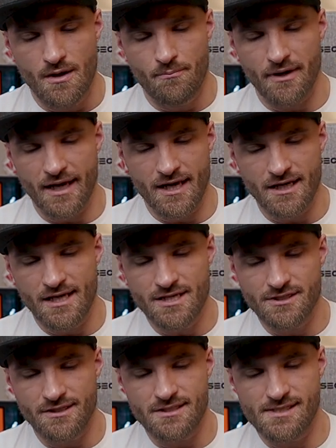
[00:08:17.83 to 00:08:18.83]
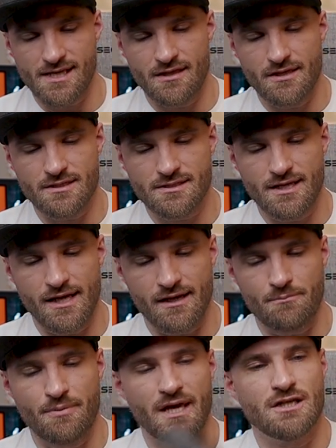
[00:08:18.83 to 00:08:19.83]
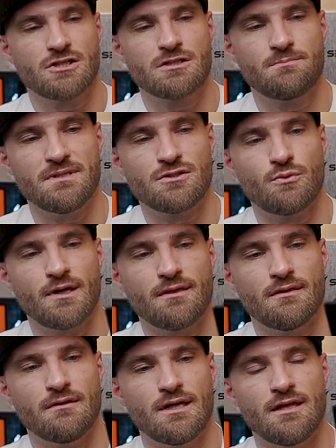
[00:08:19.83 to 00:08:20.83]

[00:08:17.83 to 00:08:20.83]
but I could easily see this getting pinched between